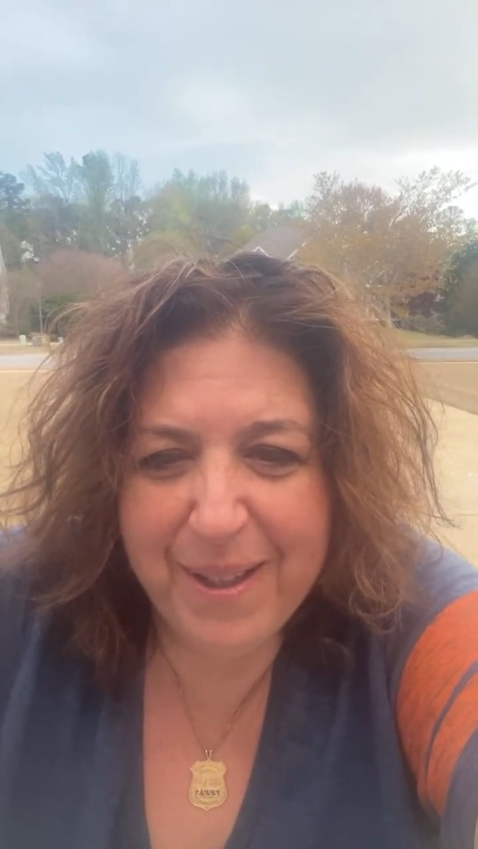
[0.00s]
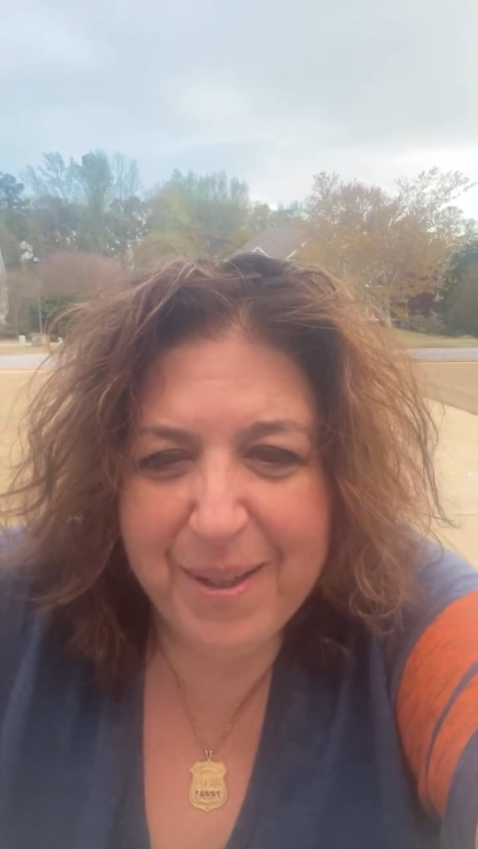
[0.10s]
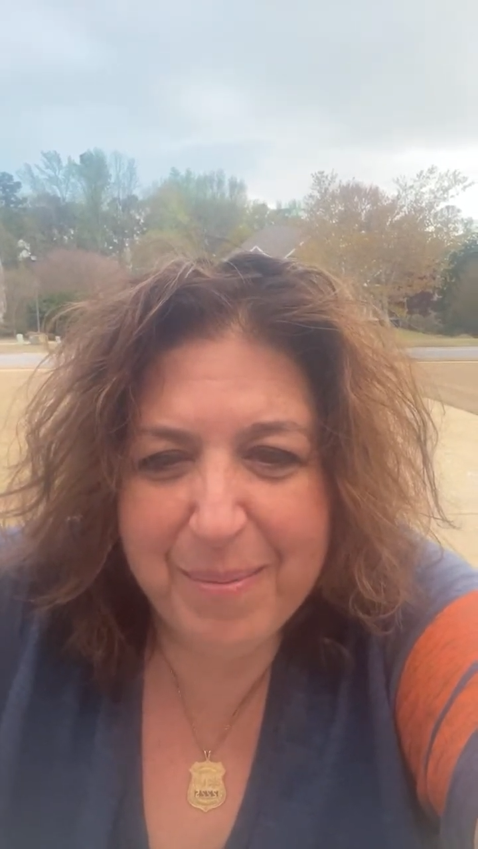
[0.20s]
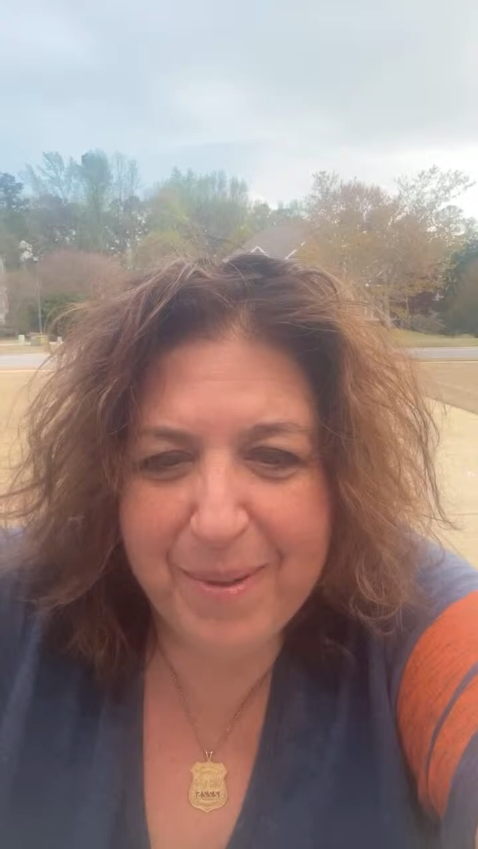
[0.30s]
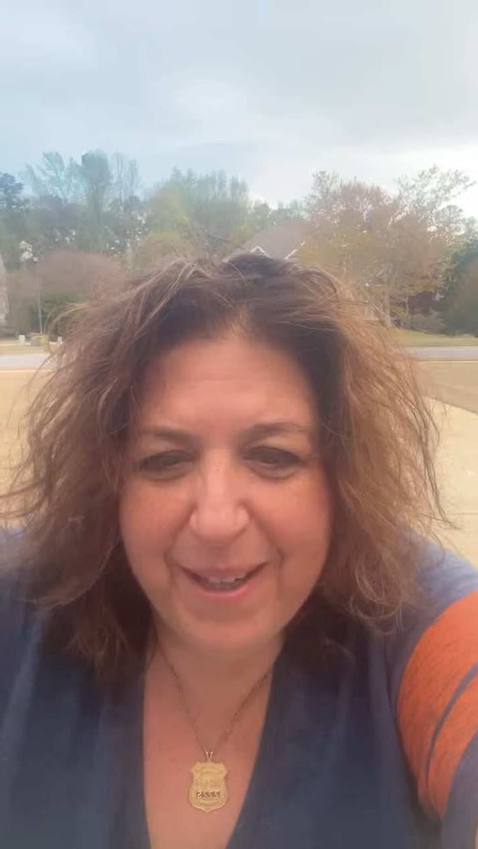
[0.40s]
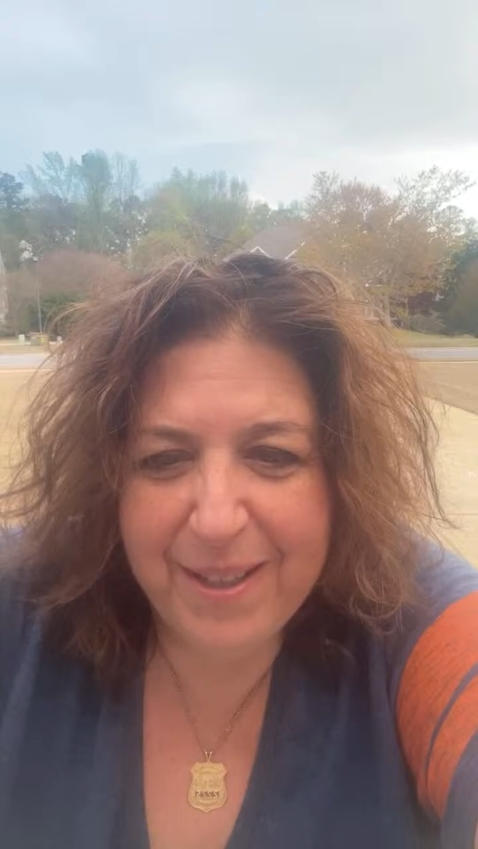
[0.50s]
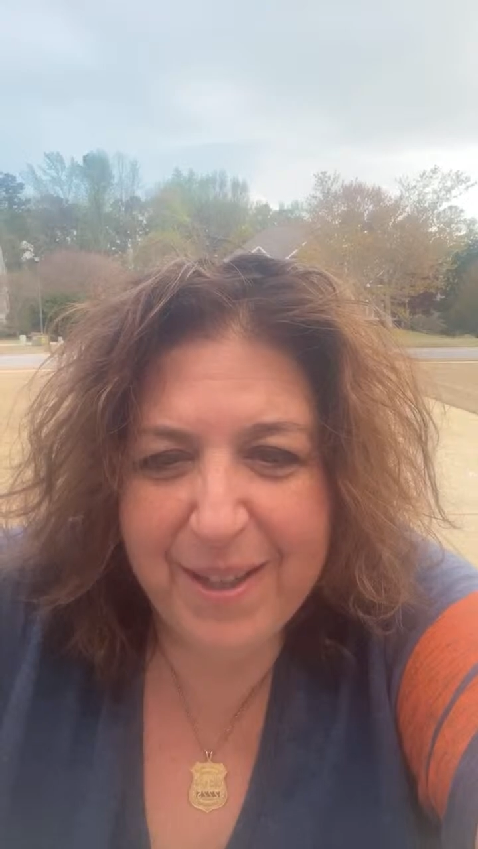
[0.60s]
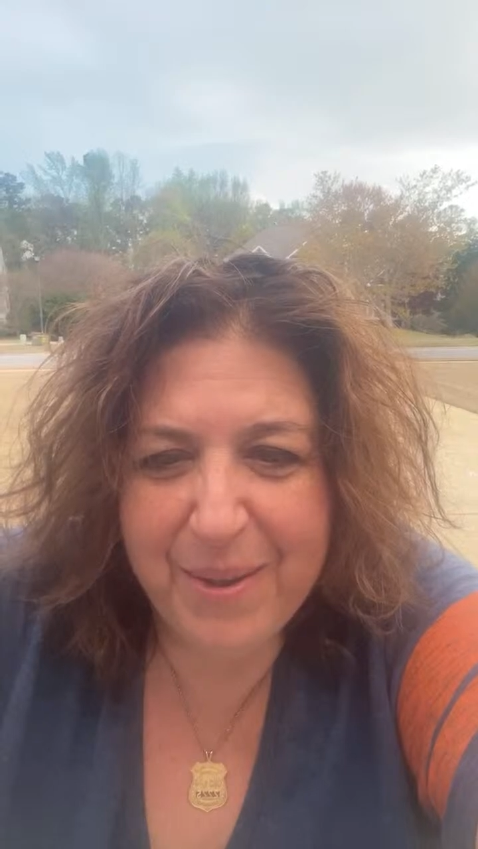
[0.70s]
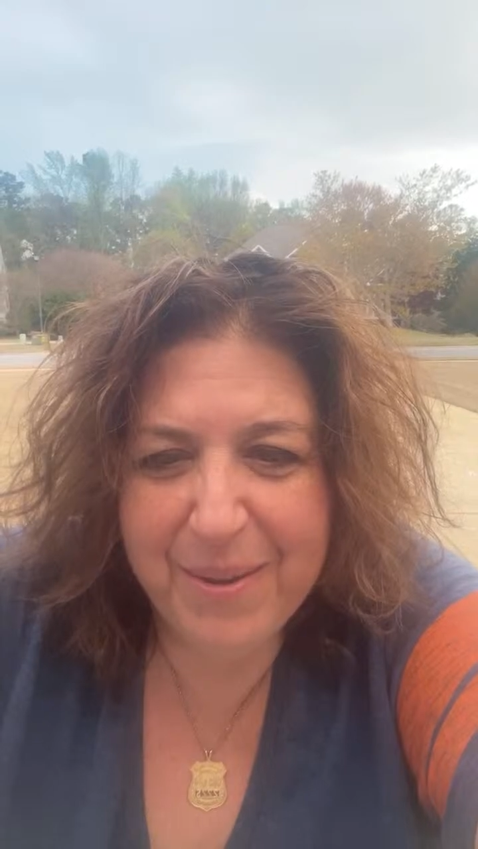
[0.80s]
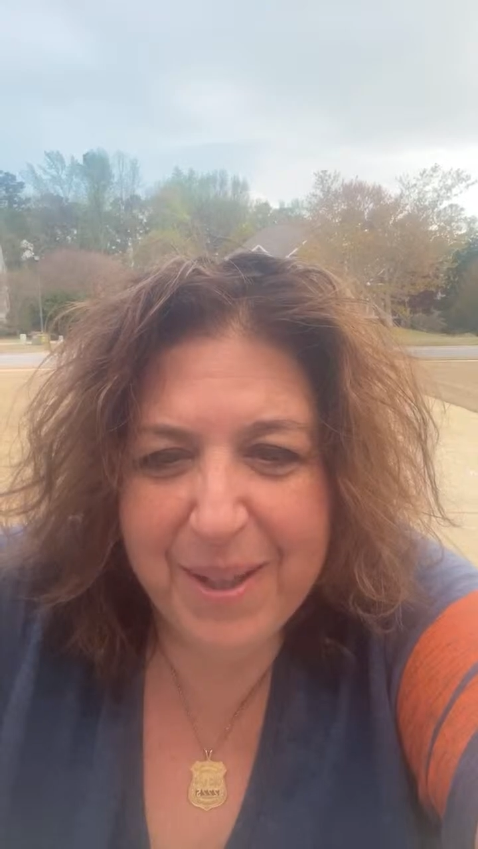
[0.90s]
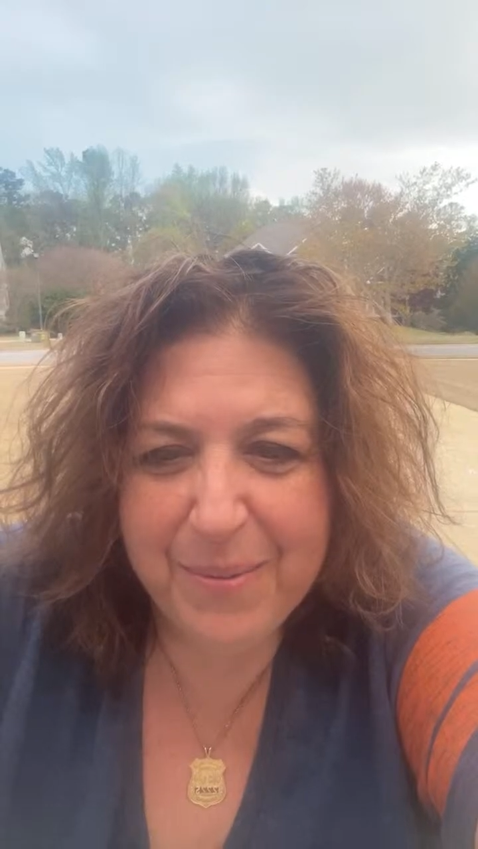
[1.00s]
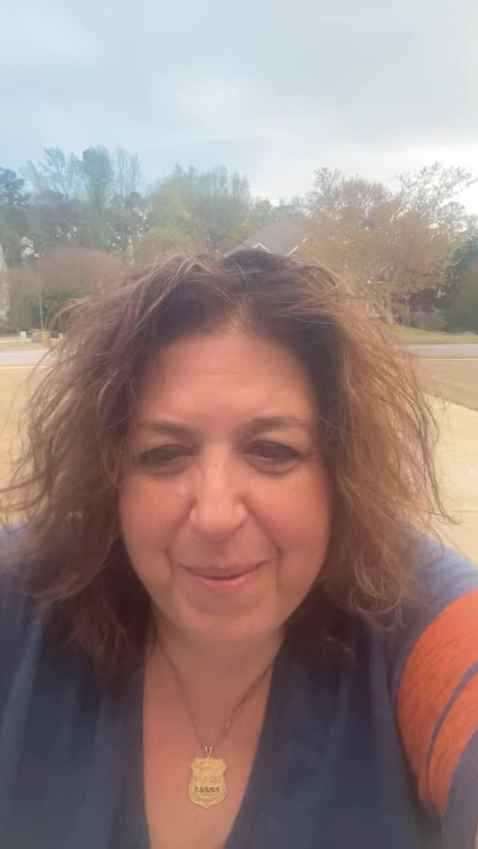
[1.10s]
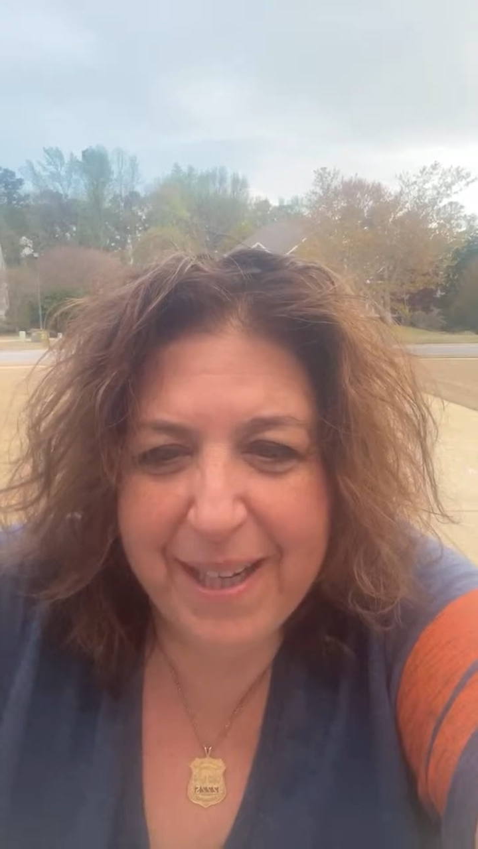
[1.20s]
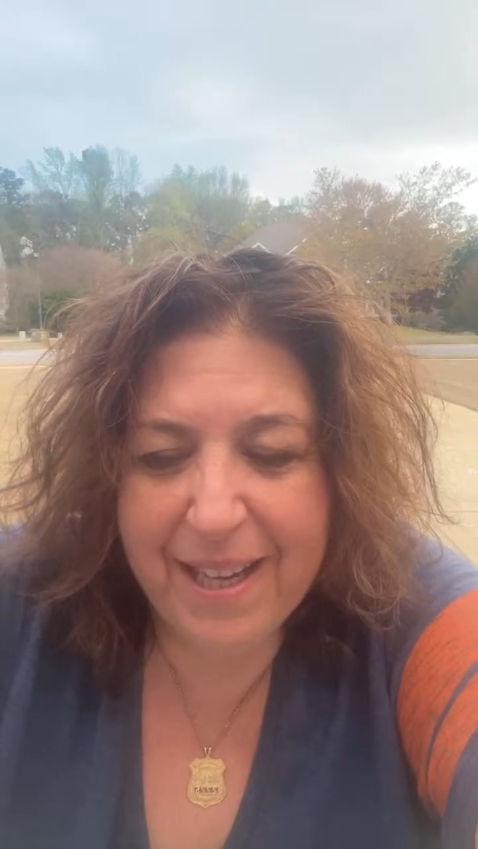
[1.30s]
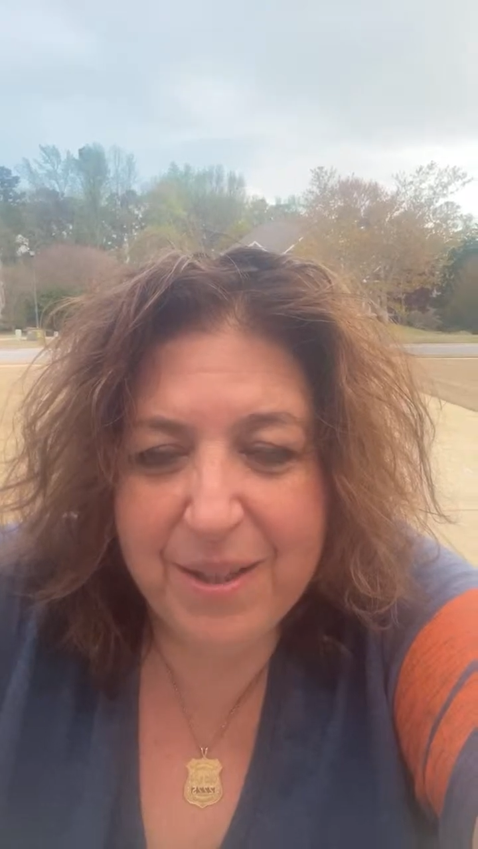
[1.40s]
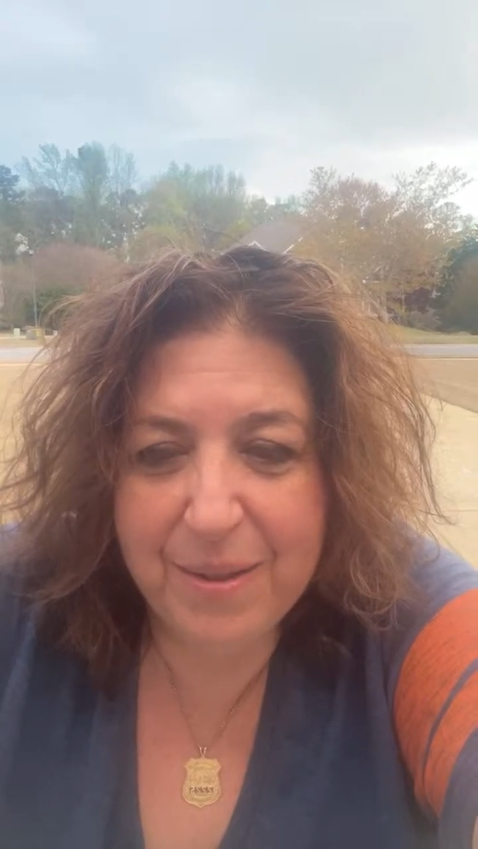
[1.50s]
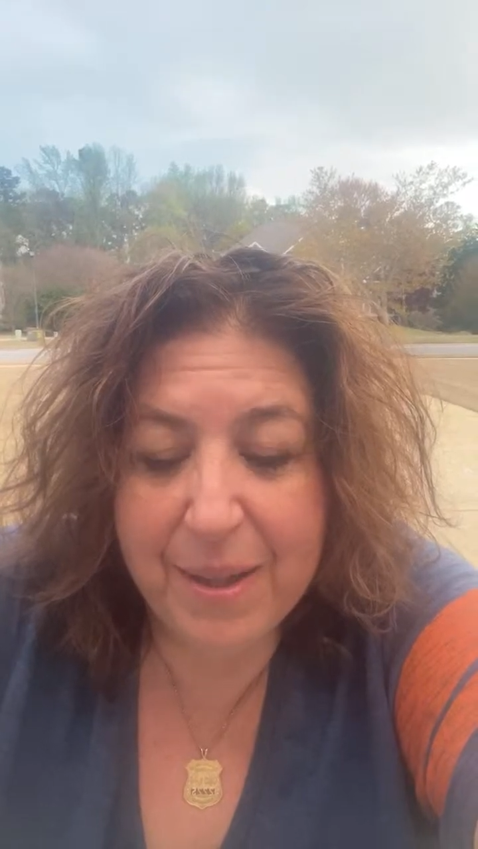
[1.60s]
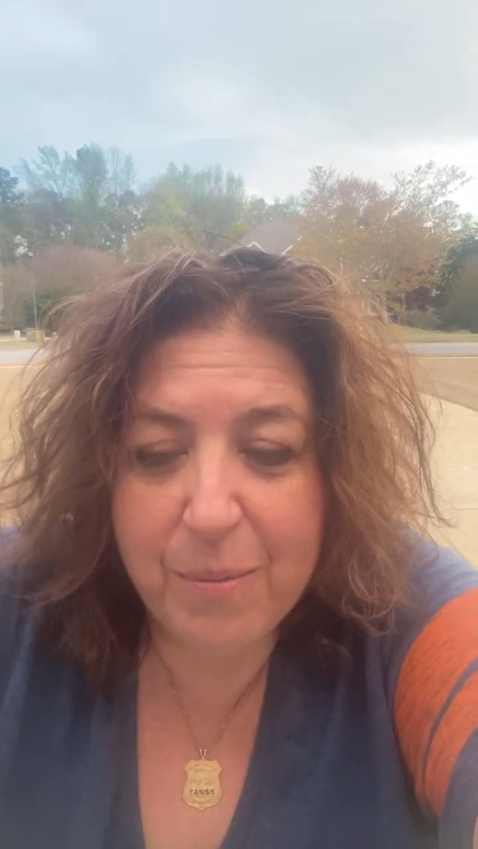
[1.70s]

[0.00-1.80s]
inspiration. Who says women can't do things?